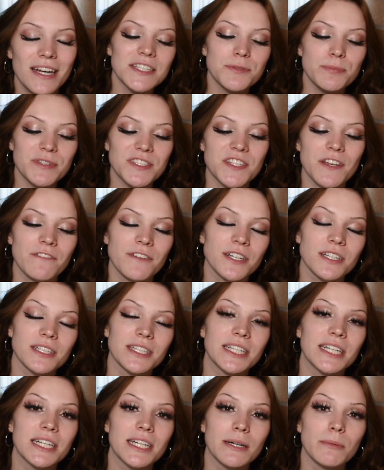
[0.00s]

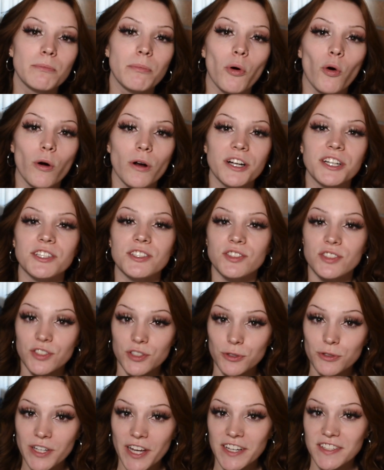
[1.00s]
specifically important
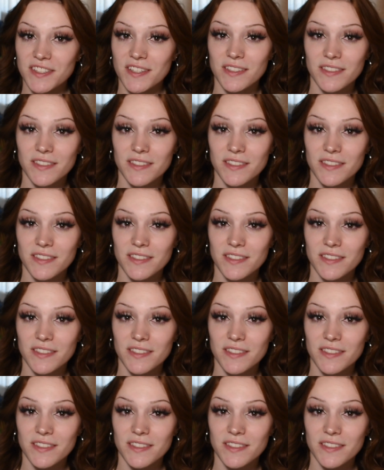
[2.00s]
due dates